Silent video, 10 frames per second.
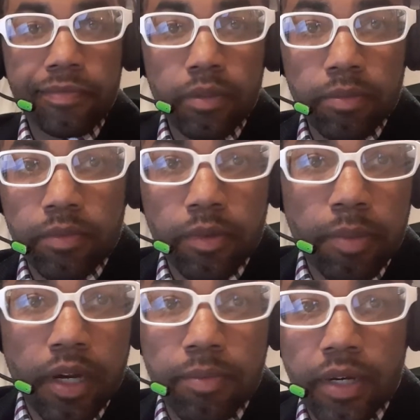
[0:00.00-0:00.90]
the
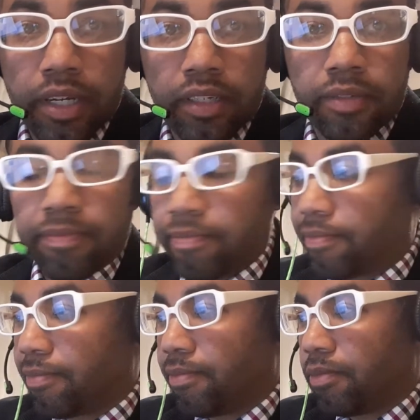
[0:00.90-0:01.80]
pod pack,
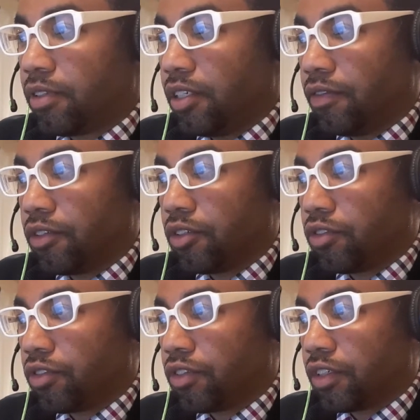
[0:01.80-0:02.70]
see if they're
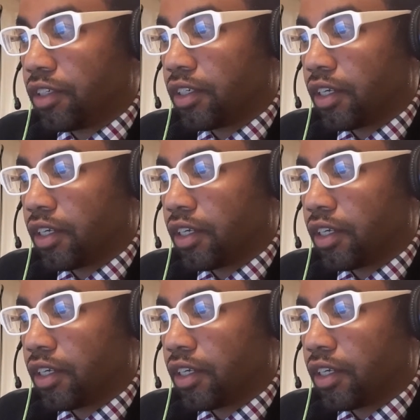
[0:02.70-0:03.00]
interested.